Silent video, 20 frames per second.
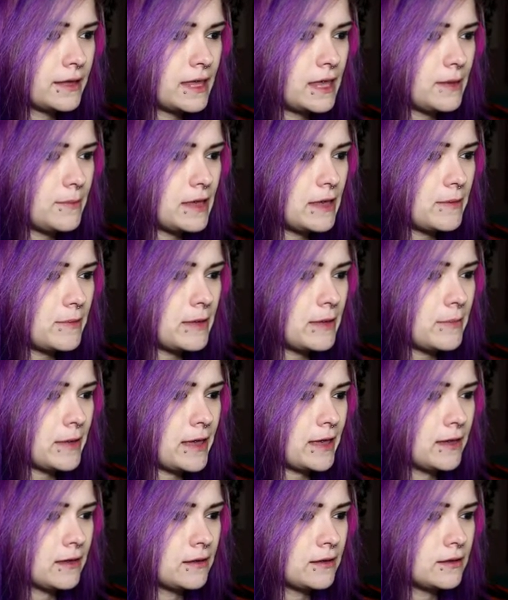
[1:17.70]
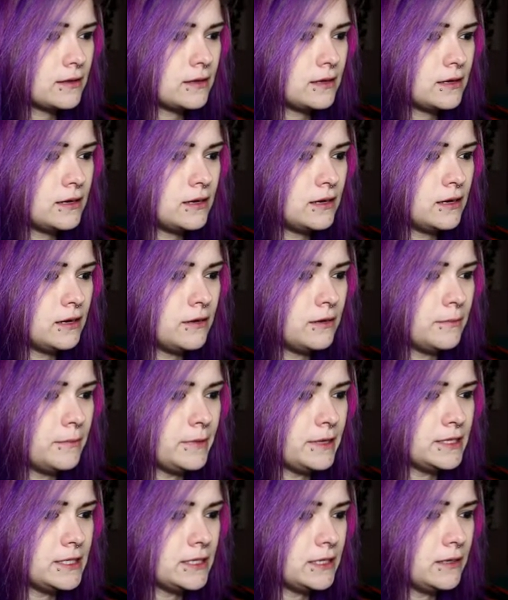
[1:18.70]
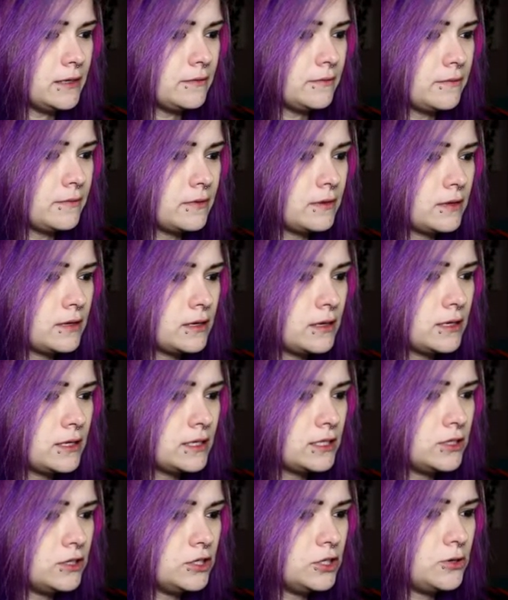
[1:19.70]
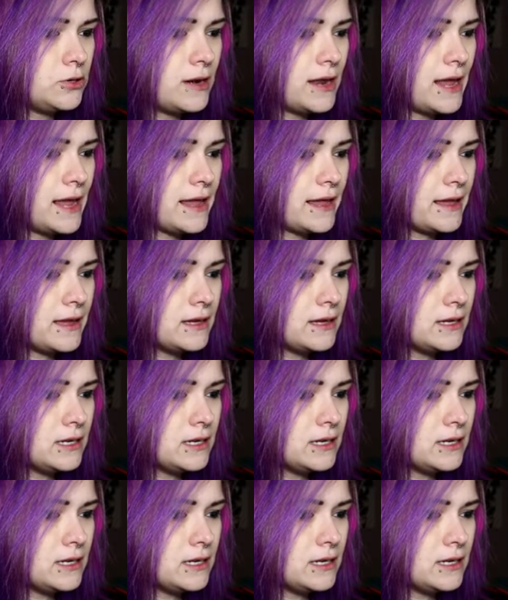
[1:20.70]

Gimme, gimme, gimme. Oh, missed it. It's not too late.